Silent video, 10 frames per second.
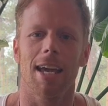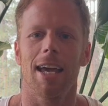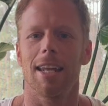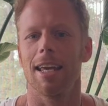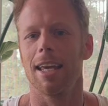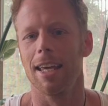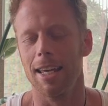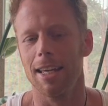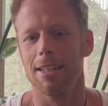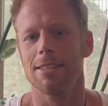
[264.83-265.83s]
and it
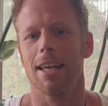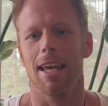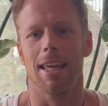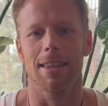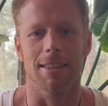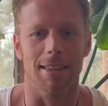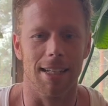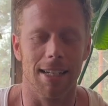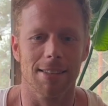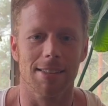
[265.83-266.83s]
is in the
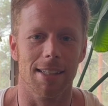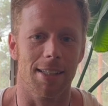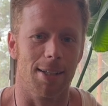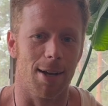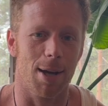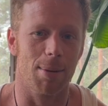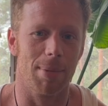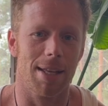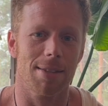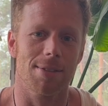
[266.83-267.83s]
links in the comments,